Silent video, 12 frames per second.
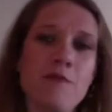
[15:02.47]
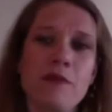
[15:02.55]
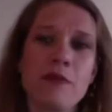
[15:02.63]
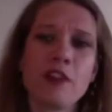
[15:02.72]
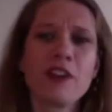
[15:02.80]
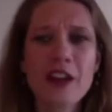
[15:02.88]

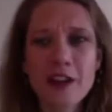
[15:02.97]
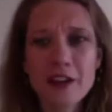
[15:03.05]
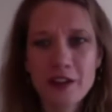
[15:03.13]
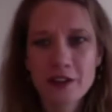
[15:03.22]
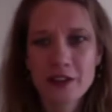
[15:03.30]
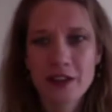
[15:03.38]
how to
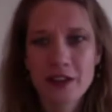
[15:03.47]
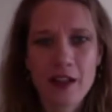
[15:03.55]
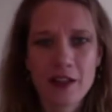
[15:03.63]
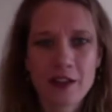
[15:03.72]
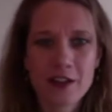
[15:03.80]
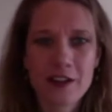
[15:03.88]
use
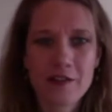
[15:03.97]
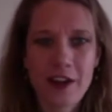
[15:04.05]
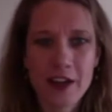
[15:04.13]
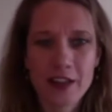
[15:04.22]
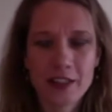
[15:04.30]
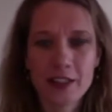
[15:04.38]
calendar
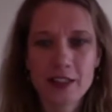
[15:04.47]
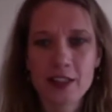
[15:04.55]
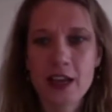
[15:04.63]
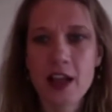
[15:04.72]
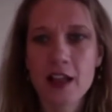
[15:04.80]
invites.